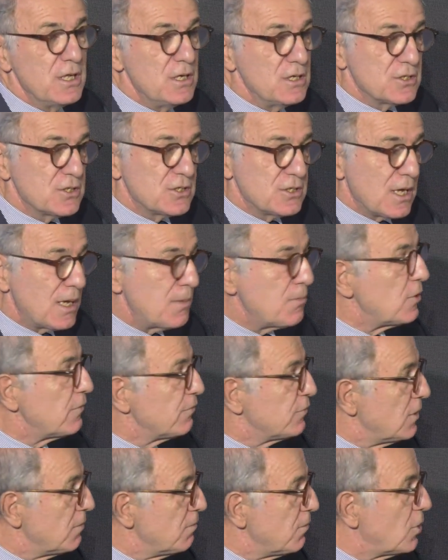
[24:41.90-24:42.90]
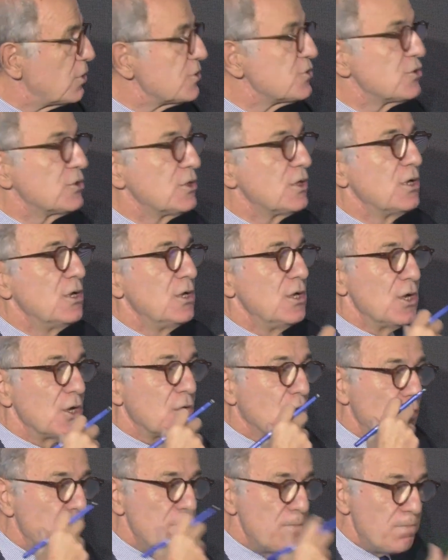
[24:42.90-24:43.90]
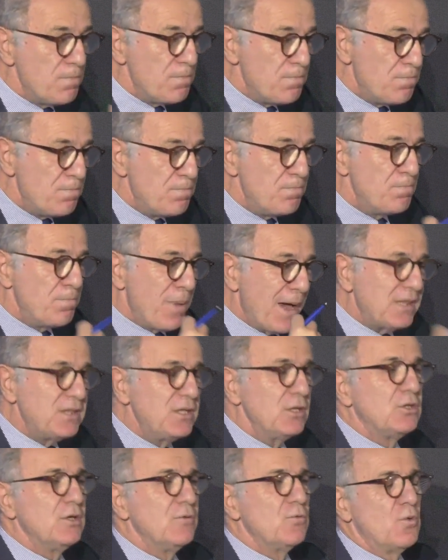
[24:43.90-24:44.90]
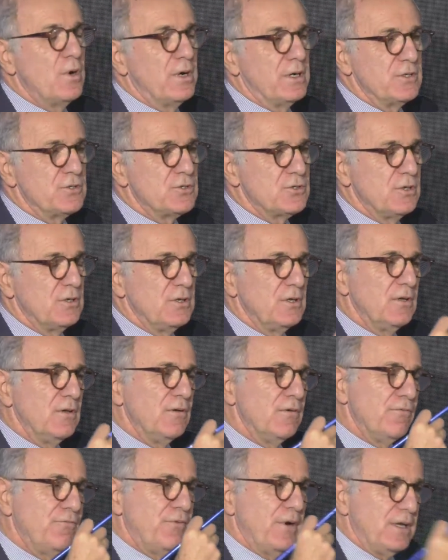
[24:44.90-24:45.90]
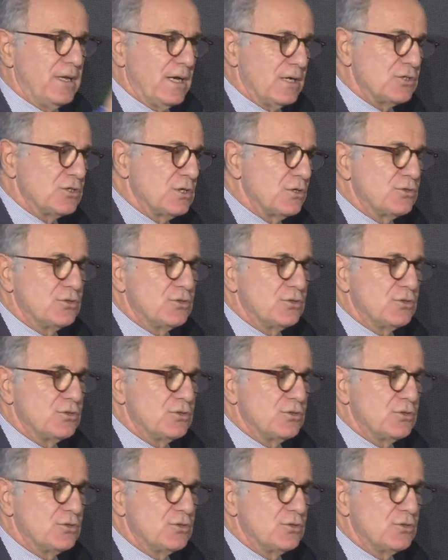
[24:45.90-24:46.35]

in some of the most competitive ones, financial